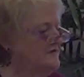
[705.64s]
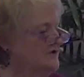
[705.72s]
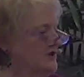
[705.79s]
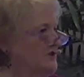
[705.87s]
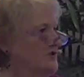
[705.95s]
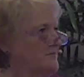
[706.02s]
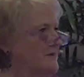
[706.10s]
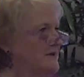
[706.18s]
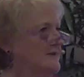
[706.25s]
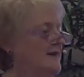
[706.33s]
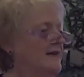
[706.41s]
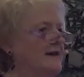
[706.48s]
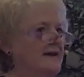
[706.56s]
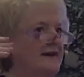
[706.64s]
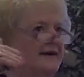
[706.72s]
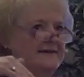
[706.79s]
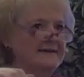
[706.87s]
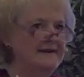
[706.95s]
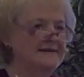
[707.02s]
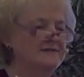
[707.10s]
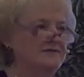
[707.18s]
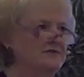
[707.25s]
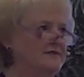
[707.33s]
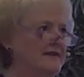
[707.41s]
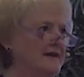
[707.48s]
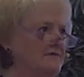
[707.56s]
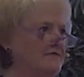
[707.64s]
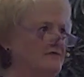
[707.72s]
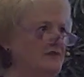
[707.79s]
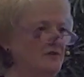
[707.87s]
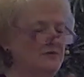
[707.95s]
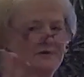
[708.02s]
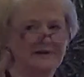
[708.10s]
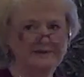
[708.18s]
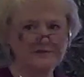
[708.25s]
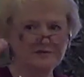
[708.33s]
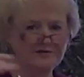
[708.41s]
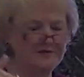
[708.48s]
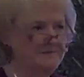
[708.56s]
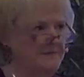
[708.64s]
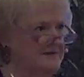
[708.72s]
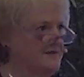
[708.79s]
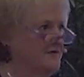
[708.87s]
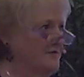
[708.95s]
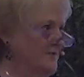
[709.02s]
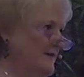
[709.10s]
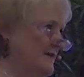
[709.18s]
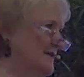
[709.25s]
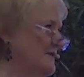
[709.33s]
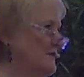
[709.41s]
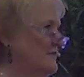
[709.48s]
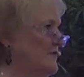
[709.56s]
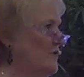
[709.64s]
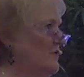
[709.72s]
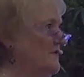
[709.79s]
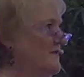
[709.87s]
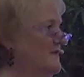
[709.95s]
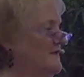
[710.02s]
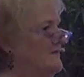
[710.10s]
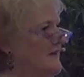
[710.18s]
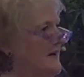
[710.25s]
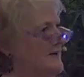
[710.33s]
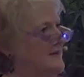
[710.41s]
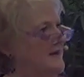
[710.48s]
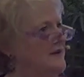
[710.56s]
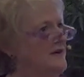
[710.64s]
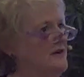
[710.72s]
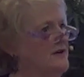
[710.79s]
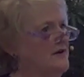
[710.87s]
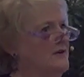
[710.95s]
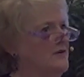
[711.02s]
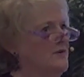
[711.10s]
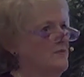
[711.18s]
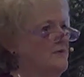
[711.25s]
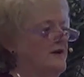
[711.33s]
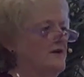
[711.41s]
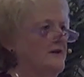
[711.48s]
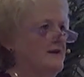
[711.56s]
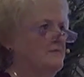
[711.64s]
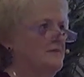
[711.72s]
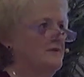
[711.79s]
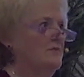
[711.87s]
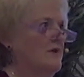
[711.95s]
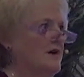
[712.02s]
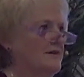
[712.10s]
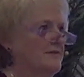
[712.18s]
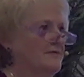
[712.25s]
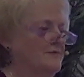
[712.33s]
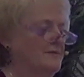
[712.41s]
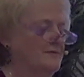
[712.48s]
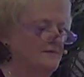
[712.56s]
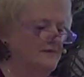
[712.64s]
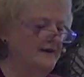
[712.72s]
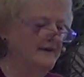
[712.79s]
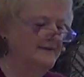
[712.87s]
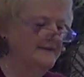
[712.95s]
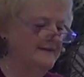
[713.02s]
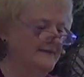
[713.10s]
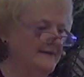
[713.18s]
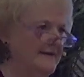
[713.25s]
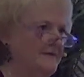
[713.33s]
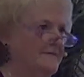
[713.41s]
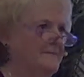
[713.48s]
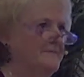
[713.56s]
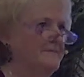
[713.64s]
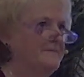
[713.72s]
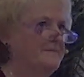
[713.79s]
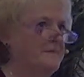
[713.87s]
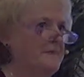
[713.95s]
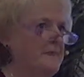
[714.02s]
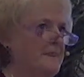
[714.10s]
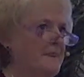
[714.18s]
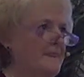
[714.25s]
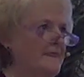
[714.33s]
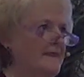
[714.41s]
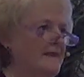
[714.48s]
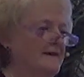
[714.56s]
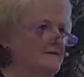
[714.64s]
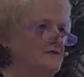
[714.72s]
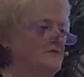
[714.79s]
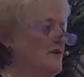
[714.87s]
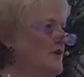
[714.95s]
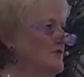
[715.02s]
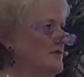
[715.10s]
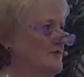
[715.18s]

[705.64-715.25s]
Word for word: of judgment and enter that flow, enter the mystery and the flow of the divine, we are able to walk through anything. You've all